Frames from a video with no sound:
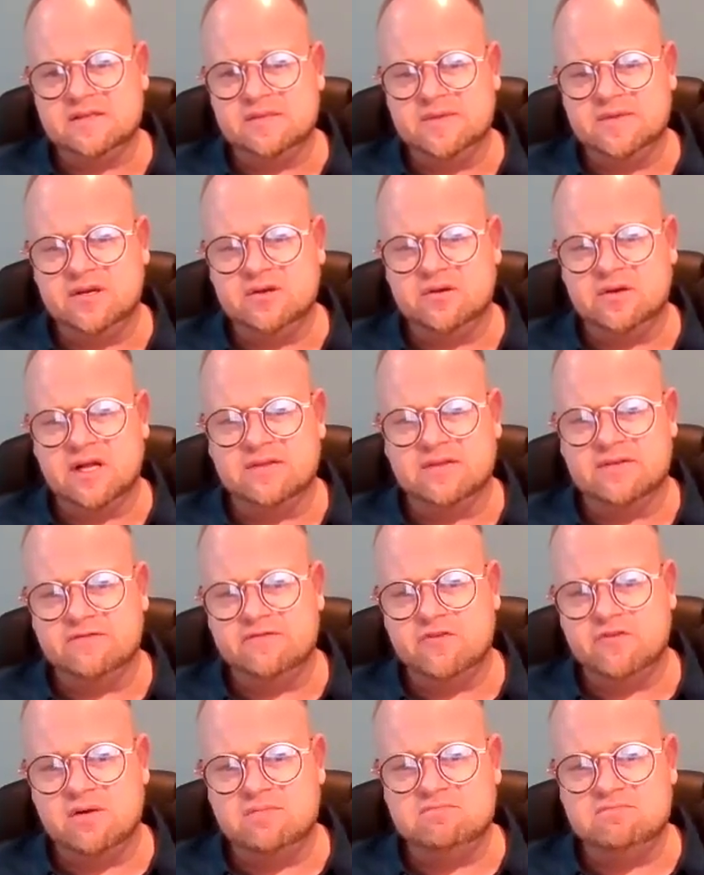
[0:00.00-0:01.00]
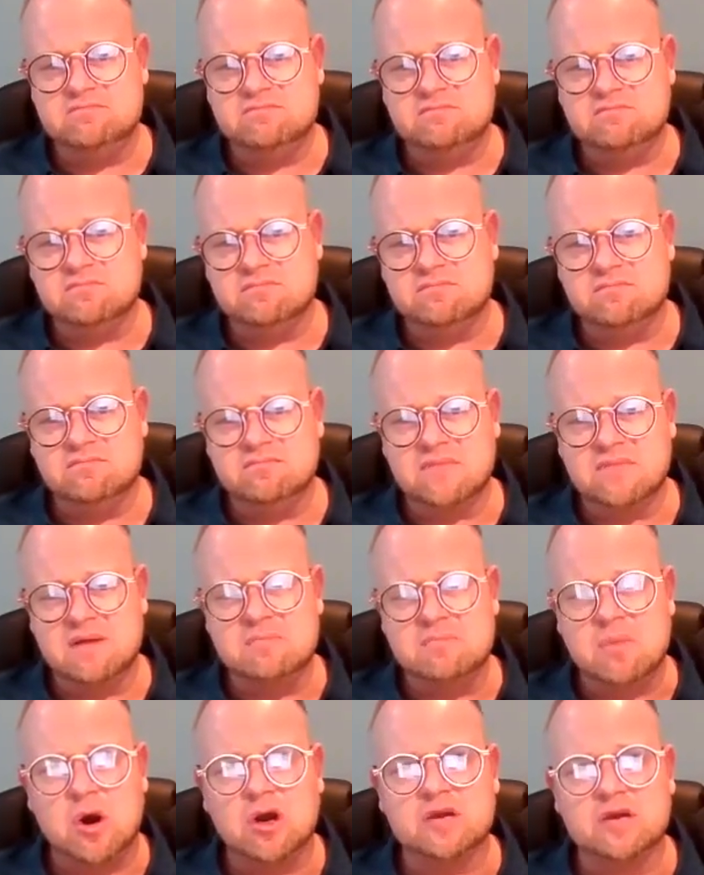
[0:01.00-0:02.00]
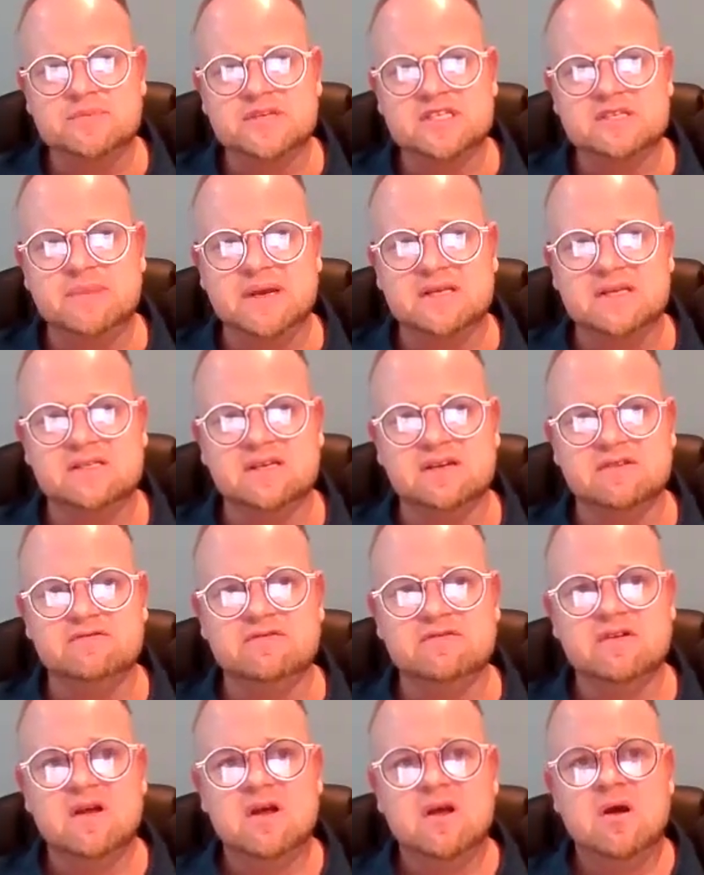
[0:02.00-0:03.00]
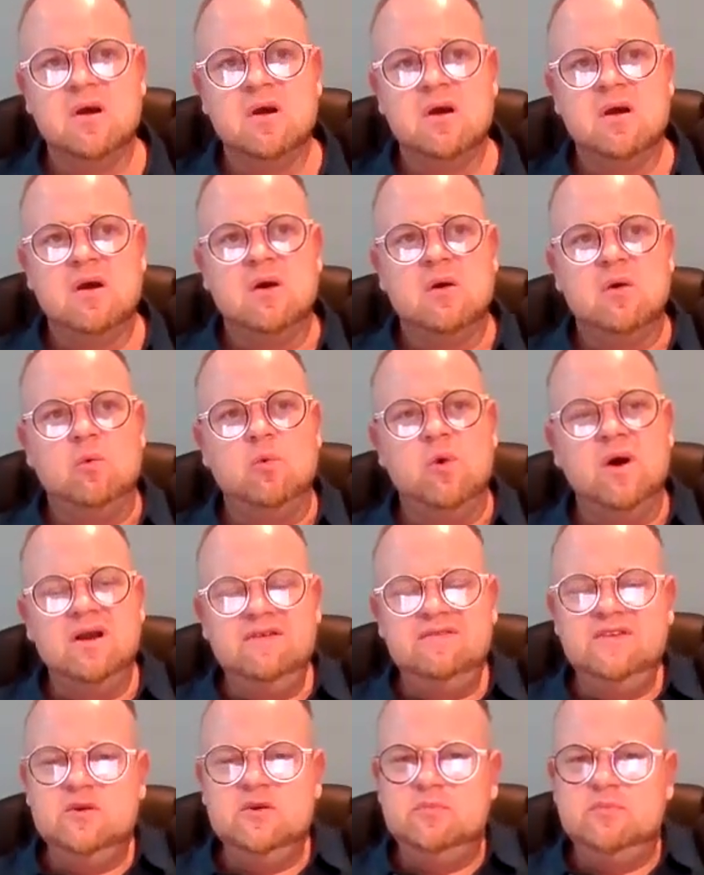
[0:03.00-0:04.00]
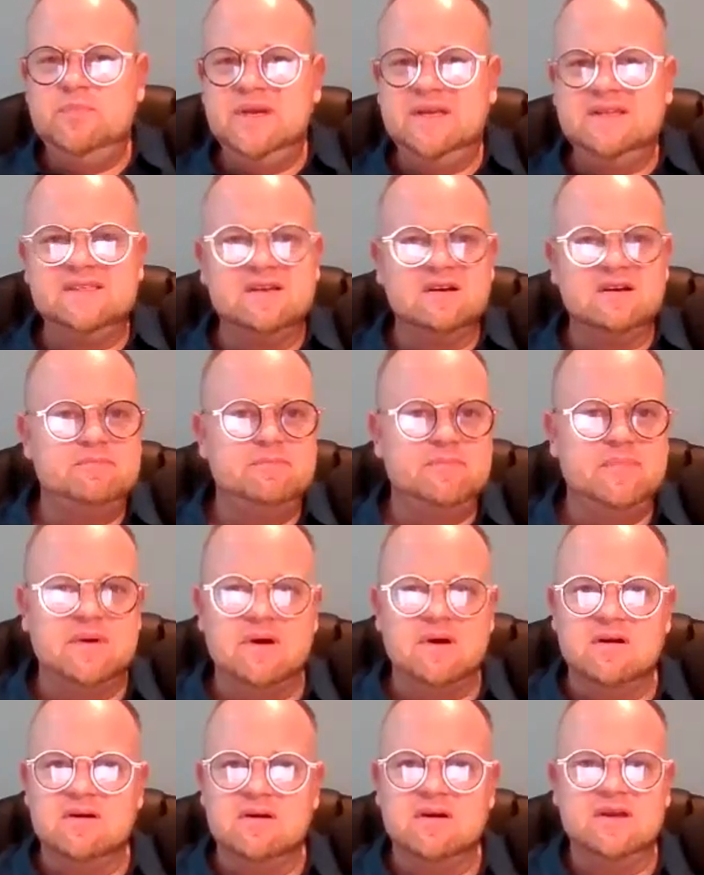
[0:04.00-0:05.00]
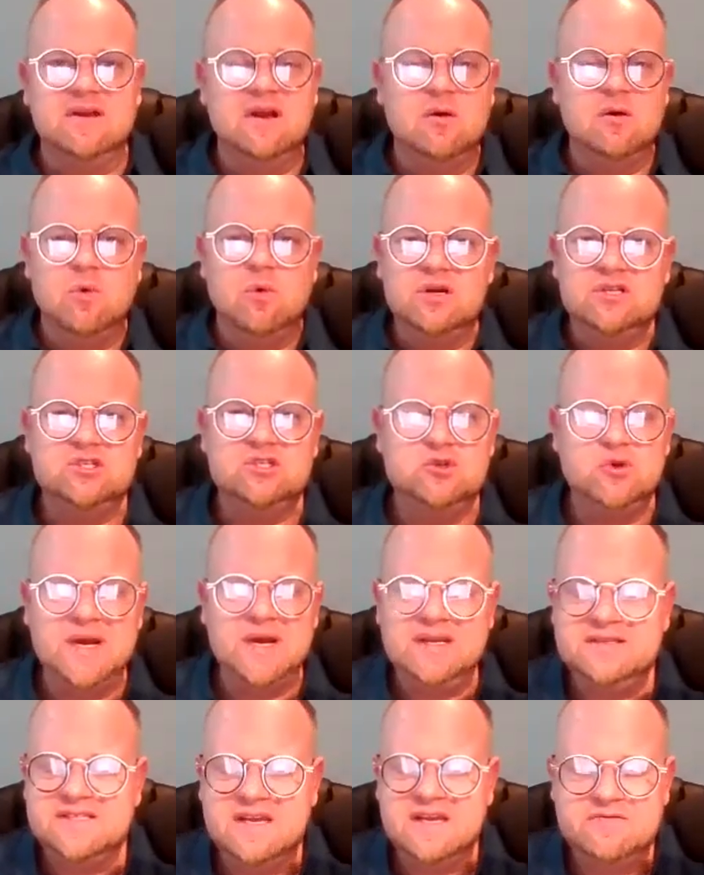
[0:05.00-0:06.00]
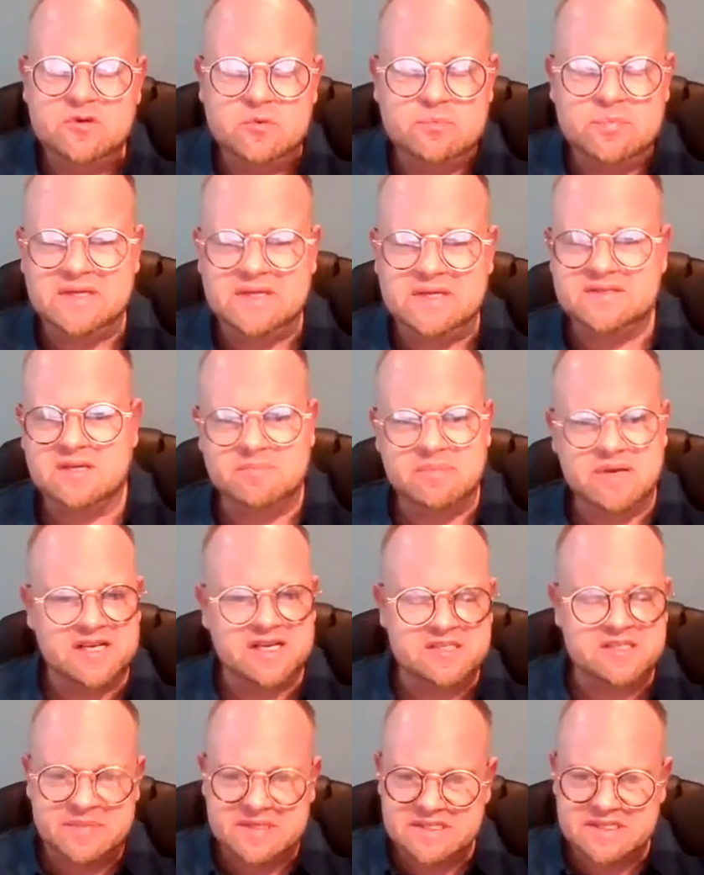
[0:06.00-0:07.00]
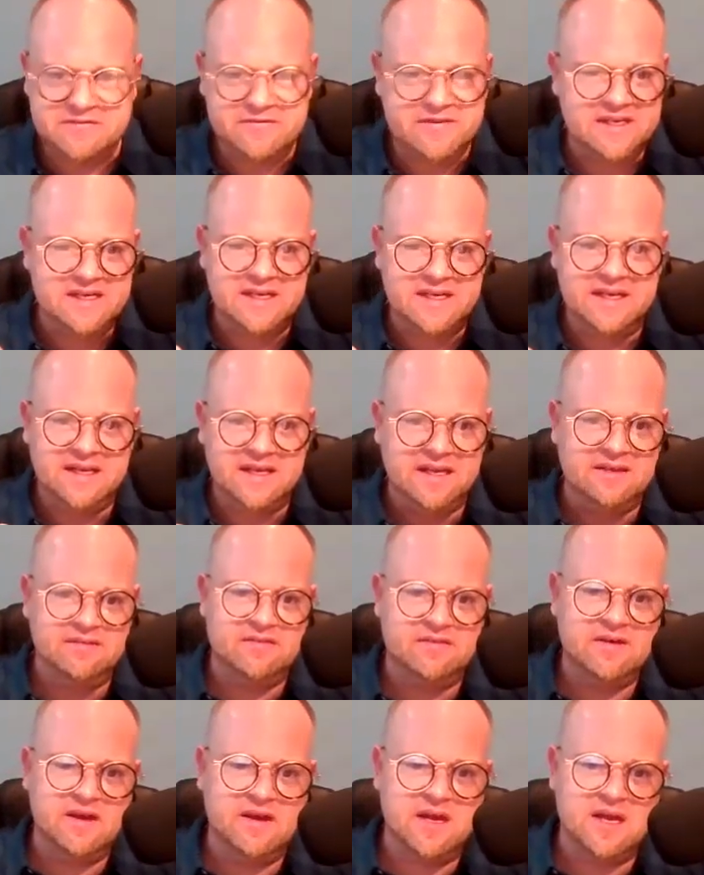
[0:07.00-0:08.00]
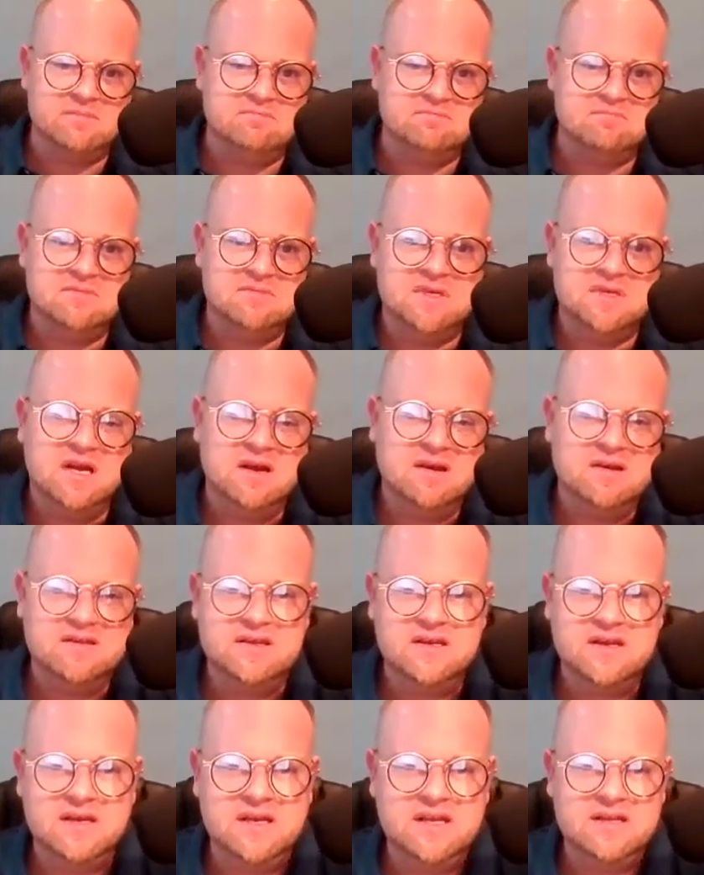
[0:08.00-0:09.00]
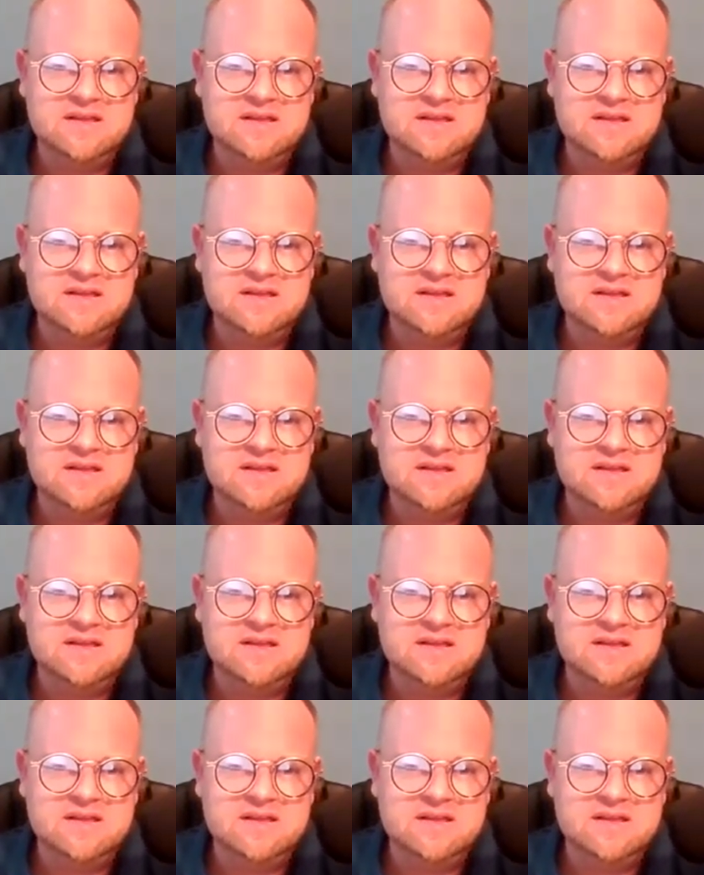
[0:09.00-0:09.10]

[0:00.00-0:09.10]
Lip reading: tell me, Kunal, from a market perspective, what have you picked up? What trends have you picked up, like specifically in the, in